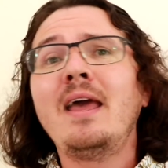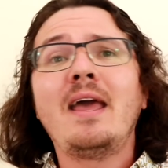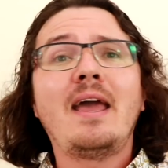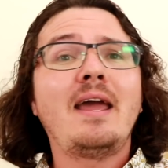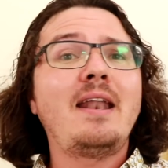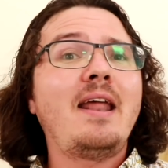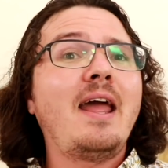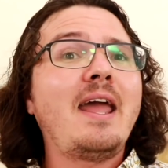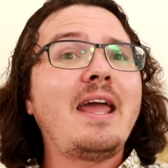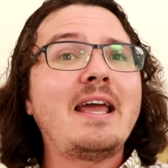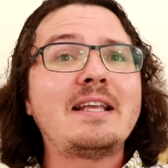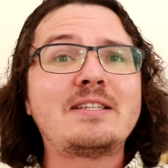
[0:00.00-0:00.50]

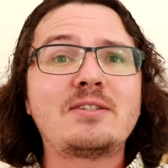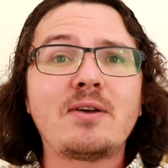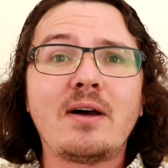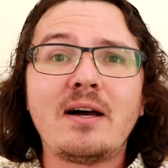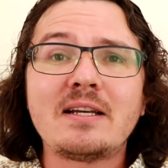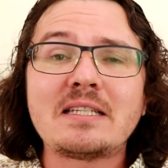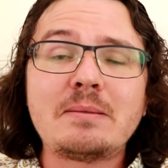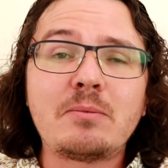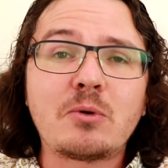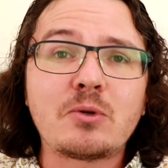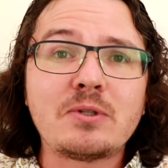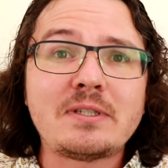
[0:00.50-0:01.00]
And hey, it's
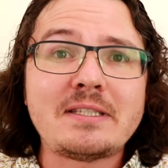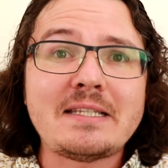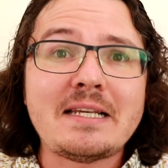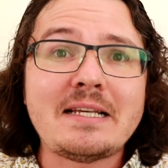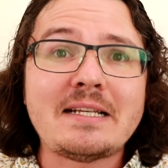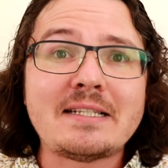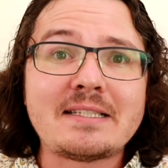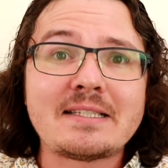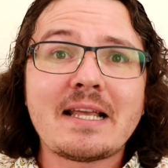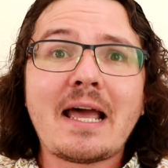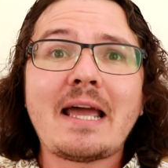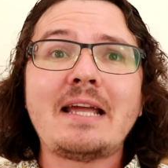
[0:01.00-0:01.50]
awesome we're seeing
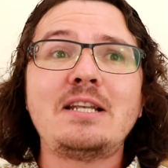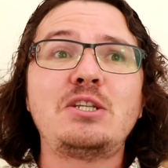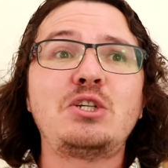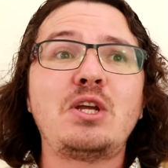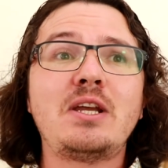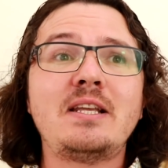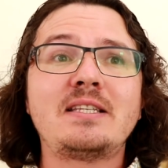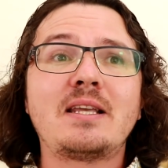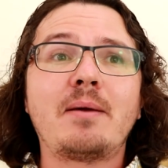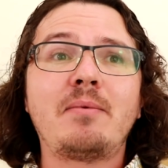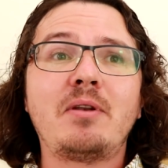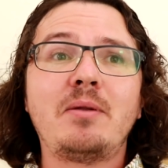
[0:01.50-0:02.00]

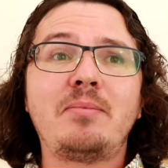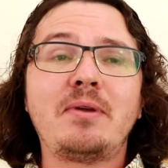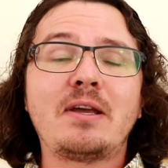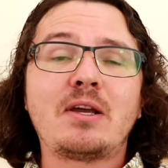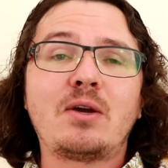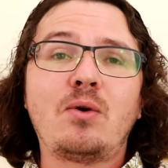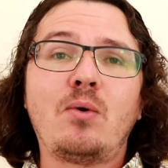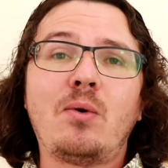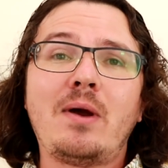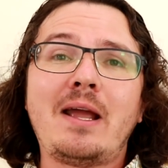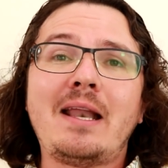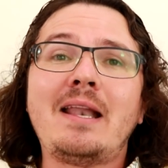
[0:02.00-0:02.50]
sidechains coming to
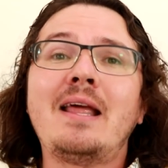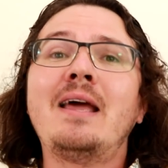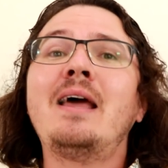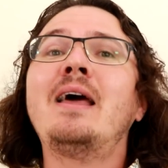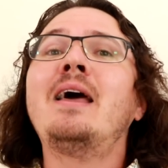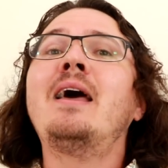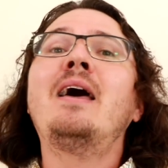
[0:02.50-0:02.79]
Bitcoin.